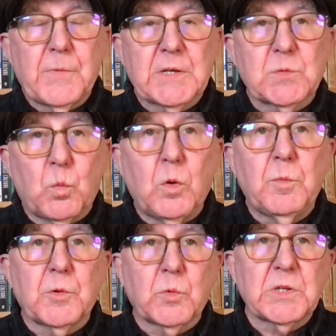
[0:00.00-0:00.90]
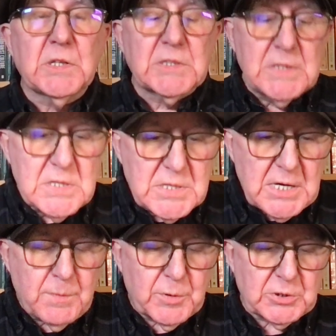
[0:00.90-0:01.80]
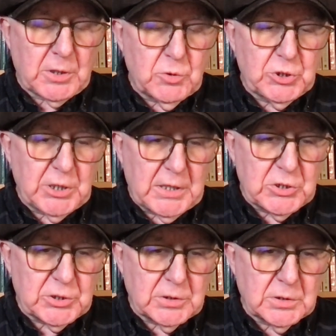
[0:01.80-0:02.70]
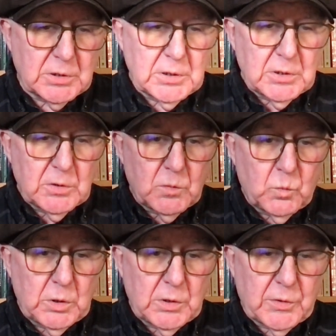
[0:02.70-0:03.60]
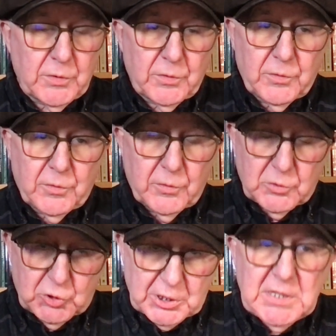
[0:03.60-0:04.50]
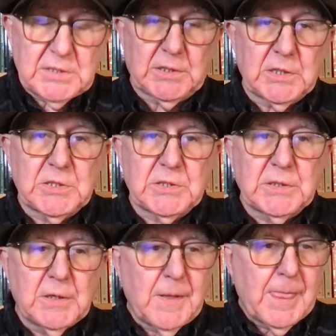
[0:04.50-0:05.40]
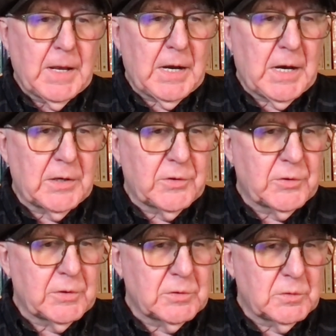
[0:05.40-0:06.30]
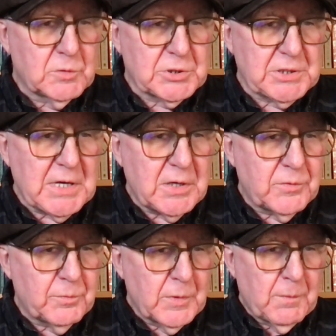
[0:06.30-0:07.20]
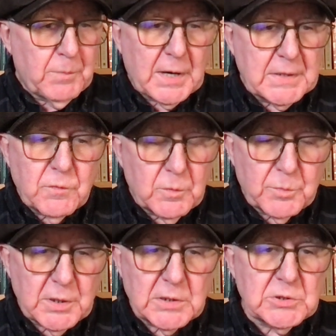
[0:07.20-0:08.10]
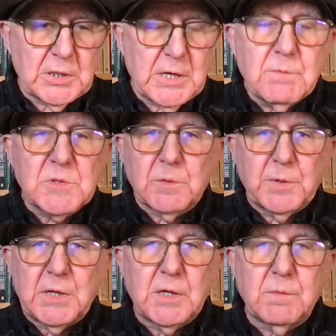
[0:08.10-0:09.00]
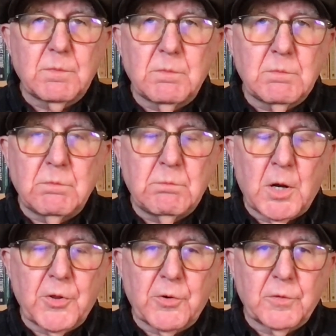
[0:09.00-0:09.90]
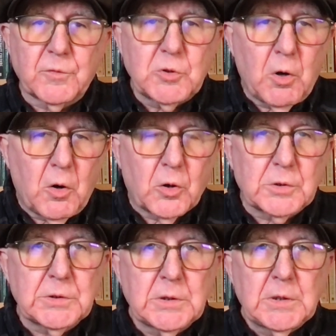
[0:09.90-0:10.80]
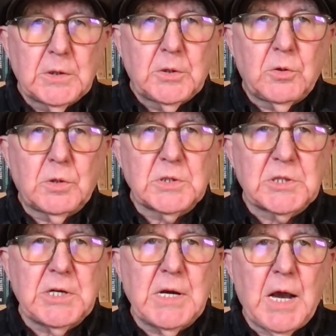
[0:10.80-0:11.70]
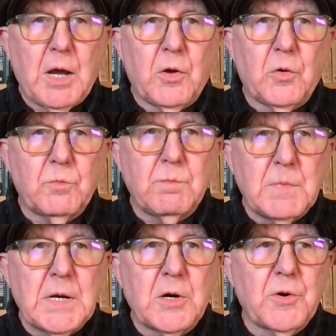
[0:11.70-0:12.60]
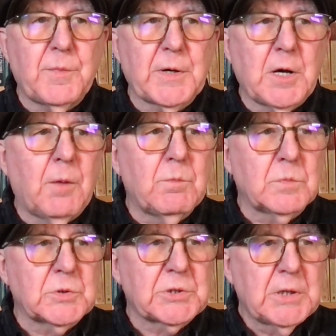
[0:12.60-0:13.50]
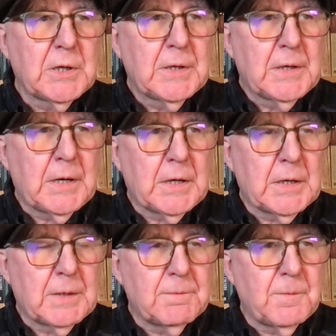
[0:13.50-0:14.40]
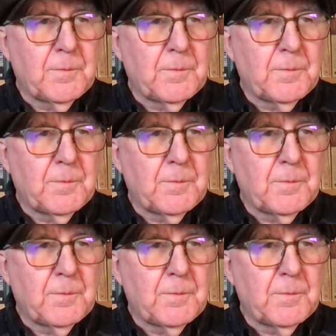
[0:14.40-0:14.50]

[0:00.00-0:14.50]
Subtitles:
this woman, with this deep association with Jesus and seen by giving birth to him to be Mother of God, you can see how Mary becomes a